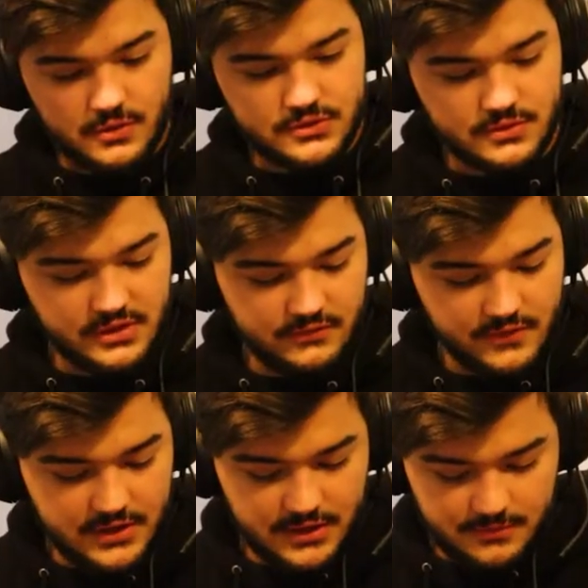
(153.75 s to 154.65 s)
know what's really
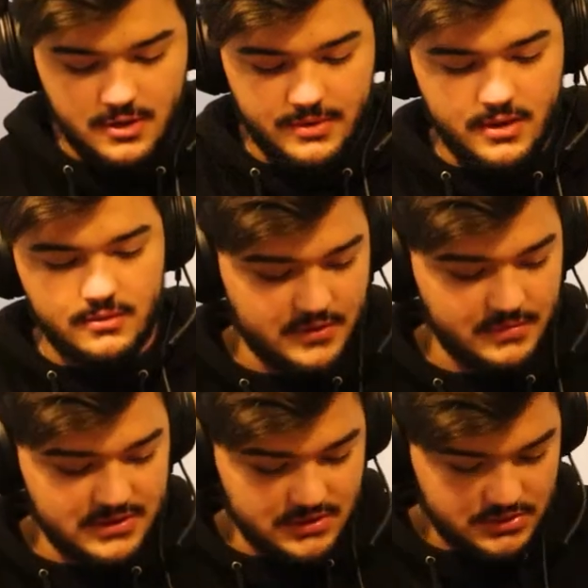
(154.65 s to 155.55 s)
funny about the
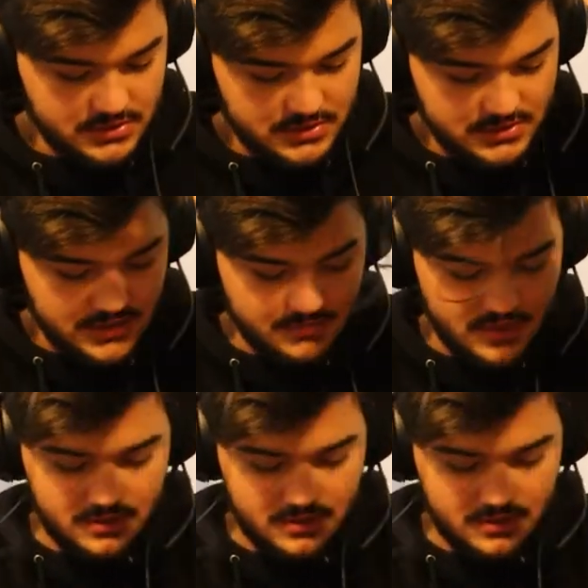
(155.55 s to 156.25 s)
message you just sent